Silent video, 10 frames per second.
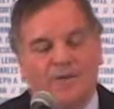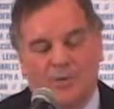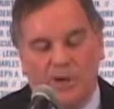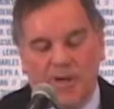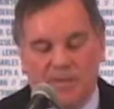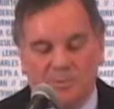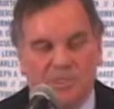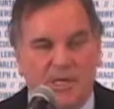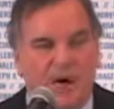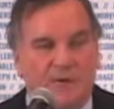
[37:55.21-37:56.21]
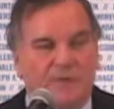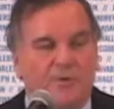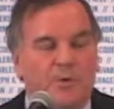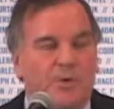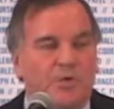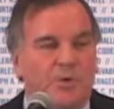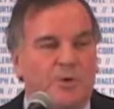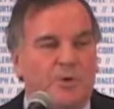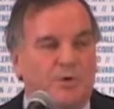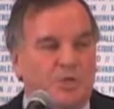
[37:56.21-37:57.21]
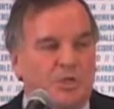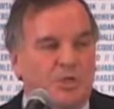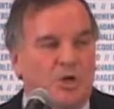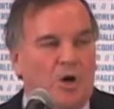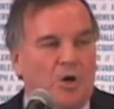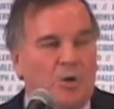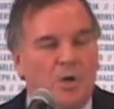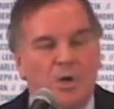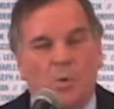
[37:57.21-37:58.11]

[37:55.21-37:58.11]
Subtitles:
great hospitality and food industry here in the city of Chicago.